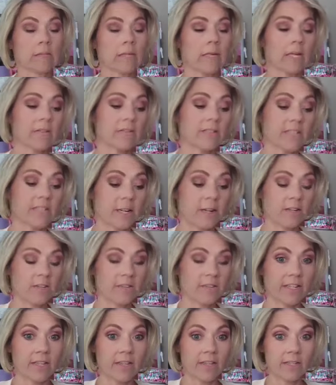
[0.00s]
Kind of scared
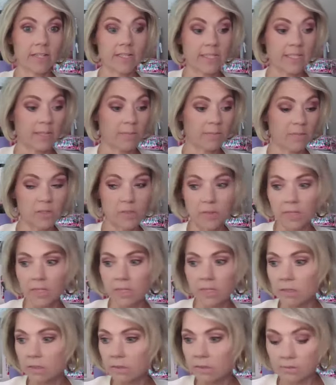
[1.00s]
of it now that I say I'm doing
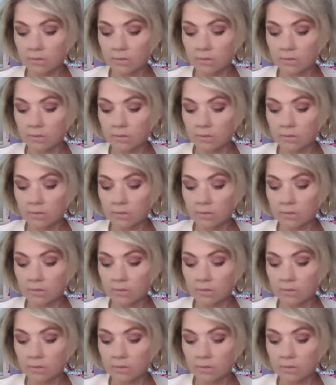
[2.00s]
it.